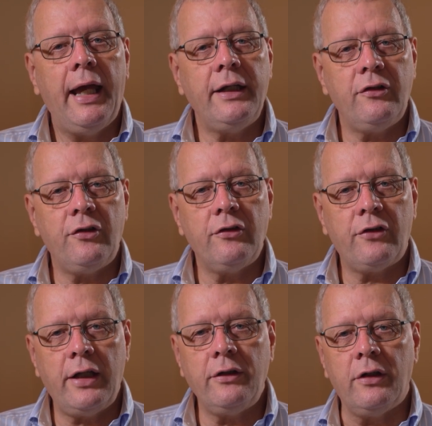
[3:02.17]
It is
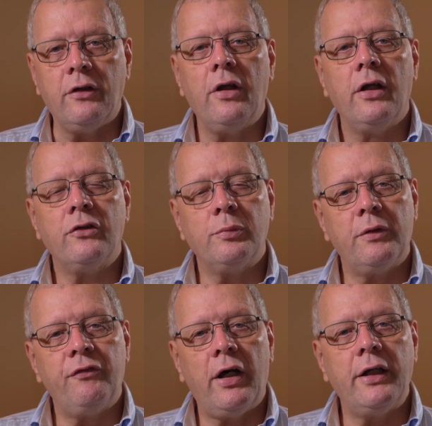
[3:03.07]
intended to
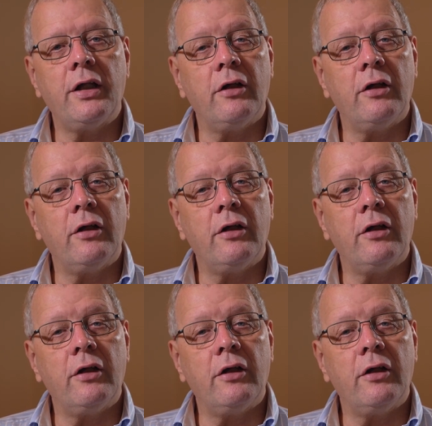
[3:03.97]
provide